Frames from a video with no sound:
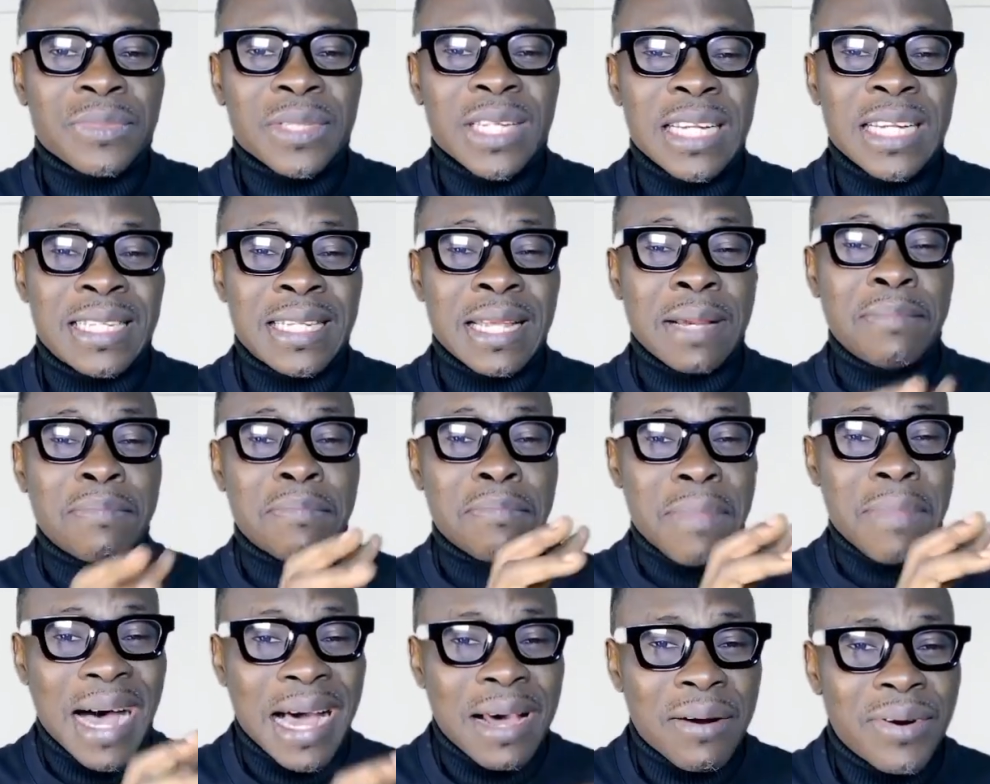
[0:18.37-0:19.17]
is a
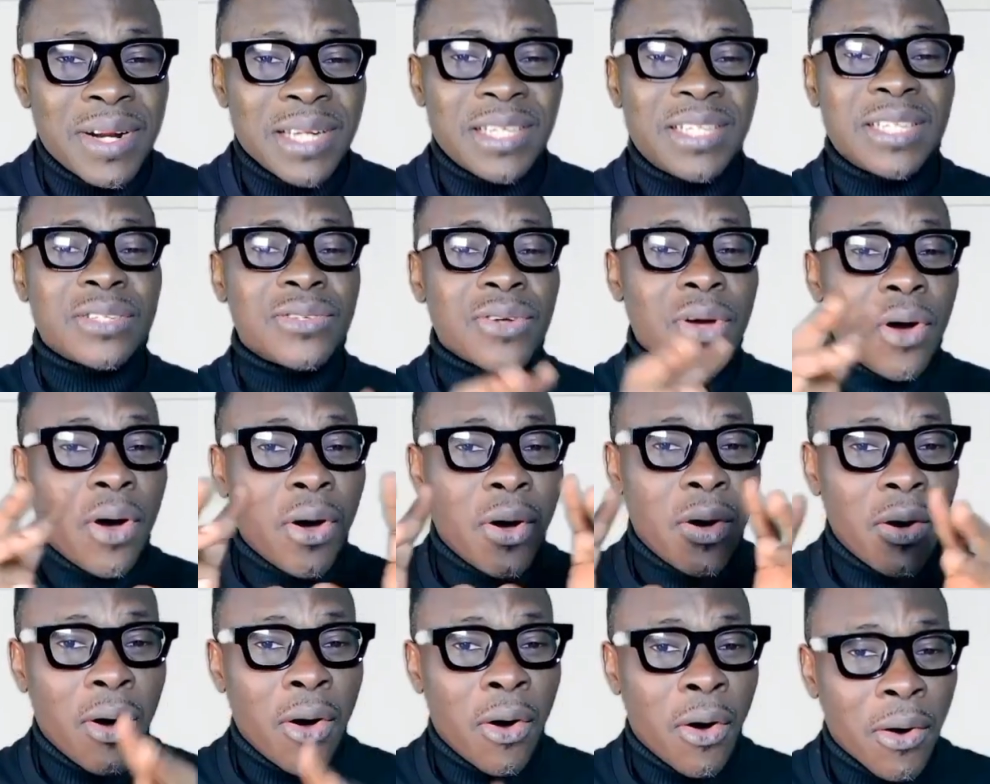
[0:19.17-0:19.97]
marriage is
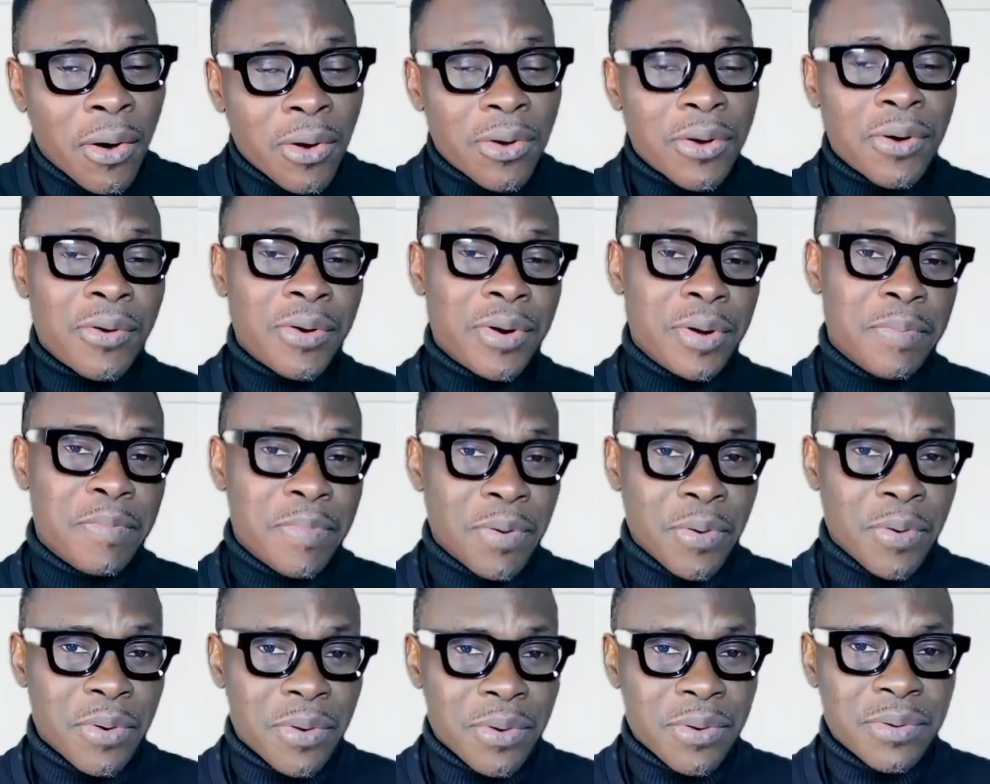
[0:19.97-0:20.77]

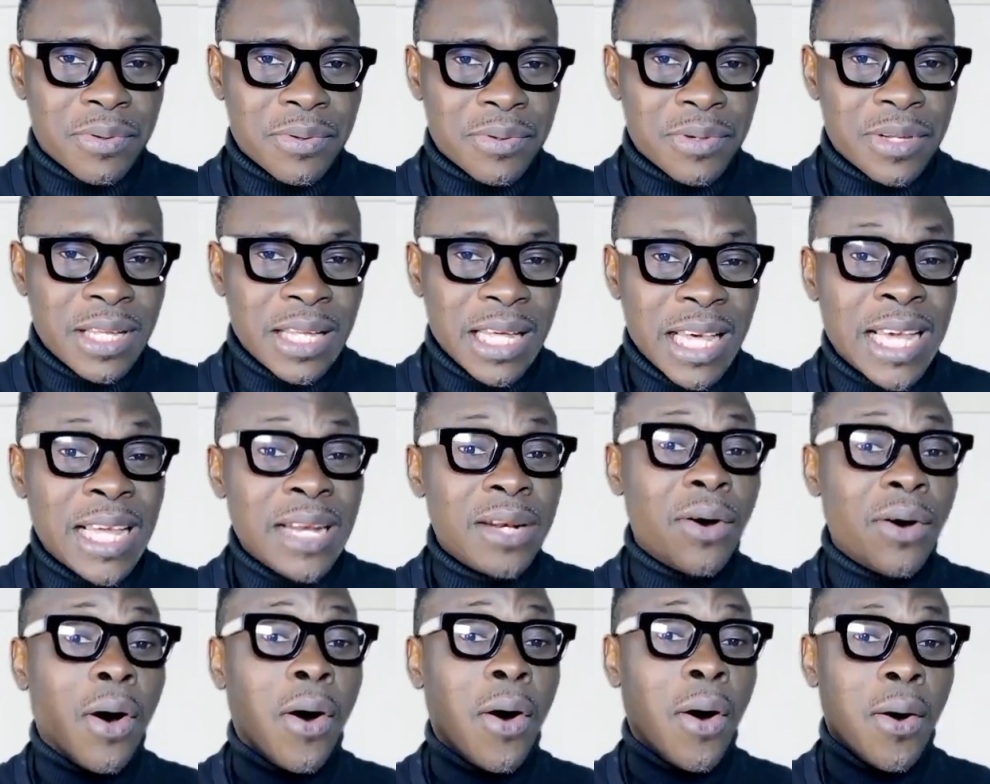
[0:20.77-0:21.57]
honorable
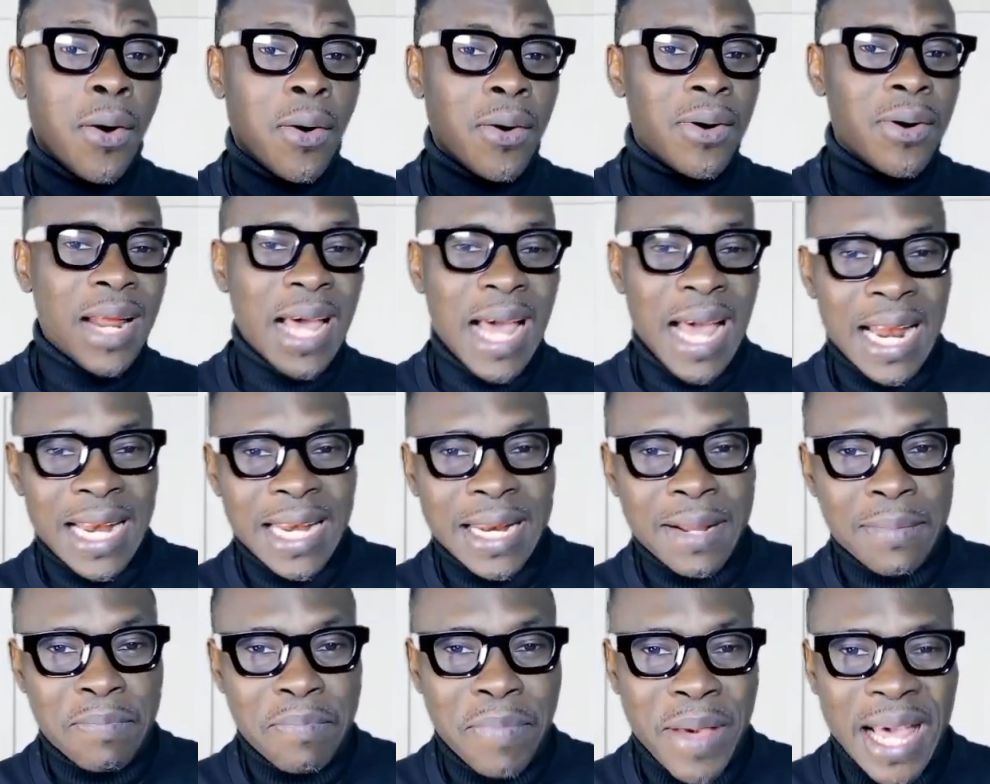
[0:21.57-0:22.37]
in all and
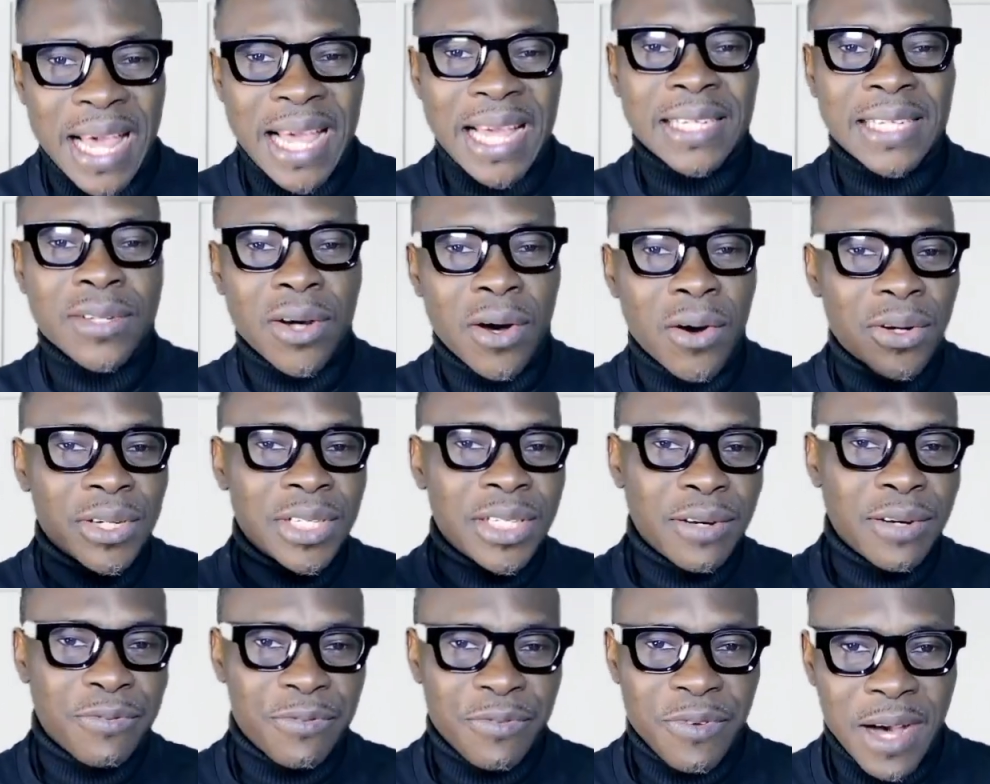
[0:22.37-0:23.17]
the bed
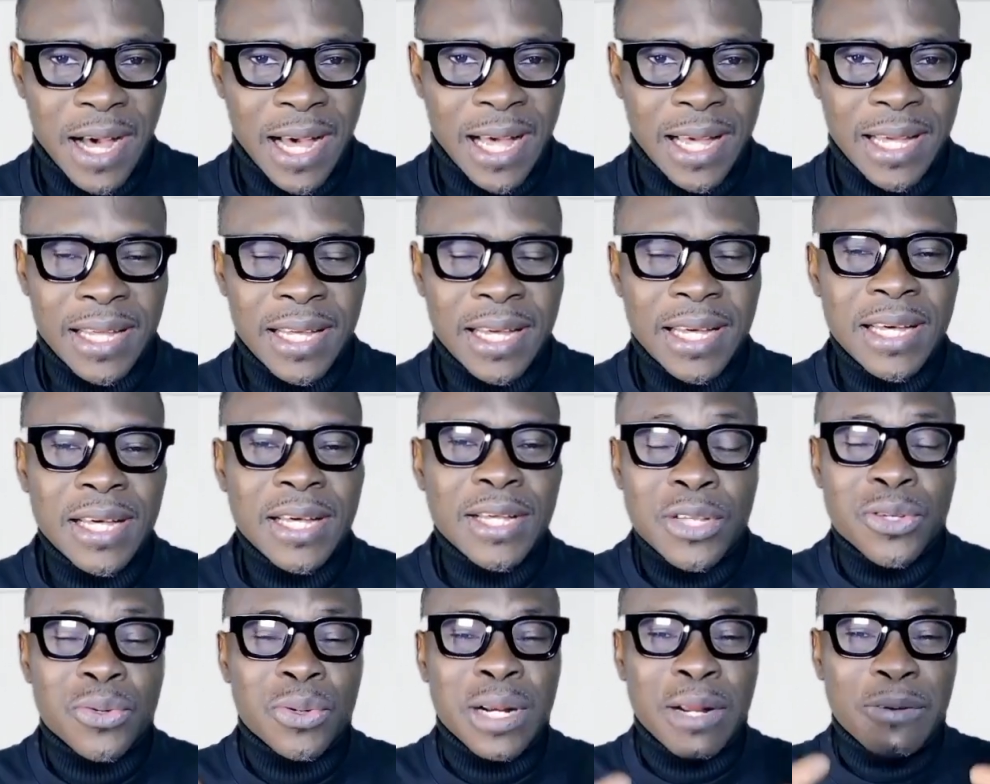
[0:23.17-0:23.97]

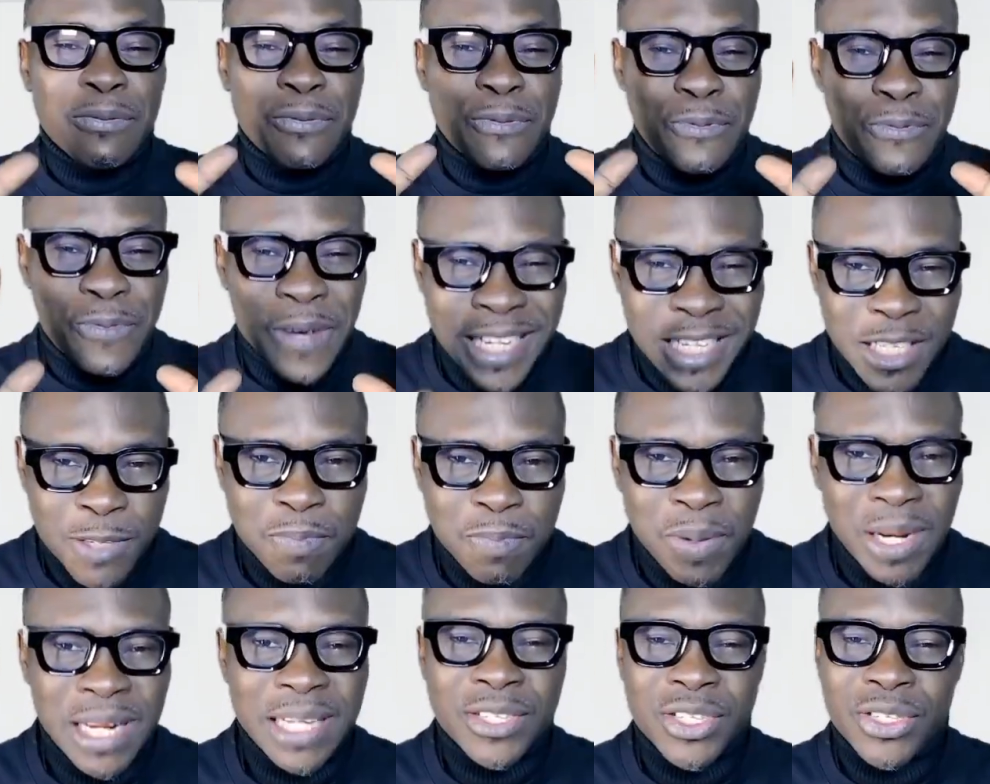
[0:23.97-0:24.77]
undefiled. So the first
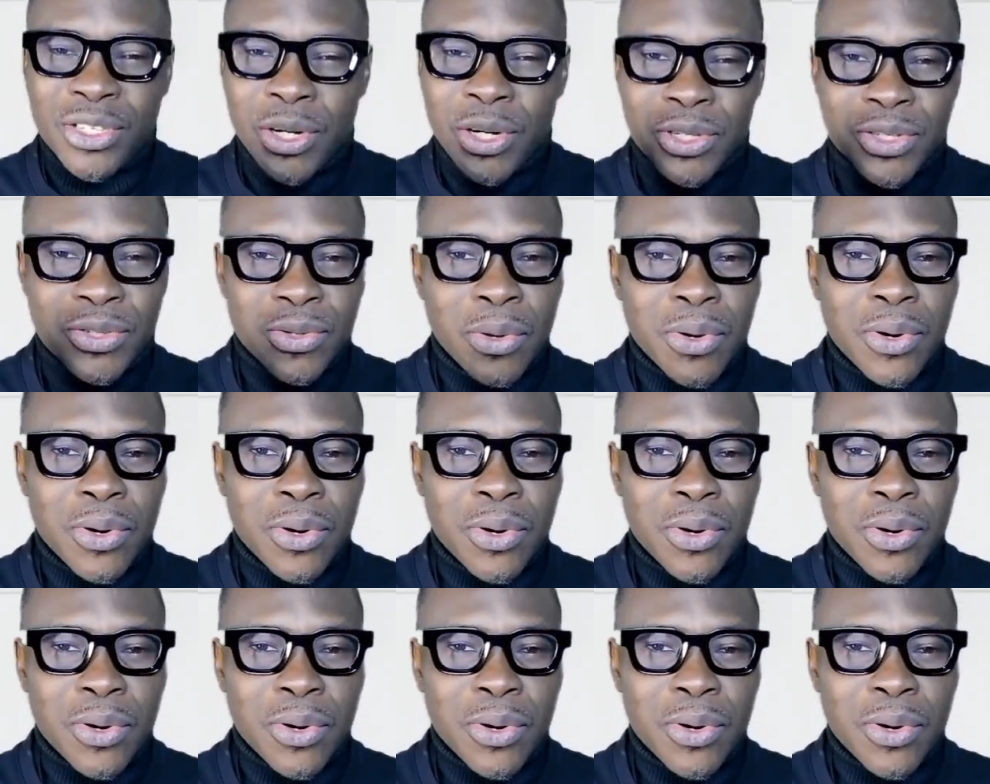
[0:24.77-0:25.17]
place your soul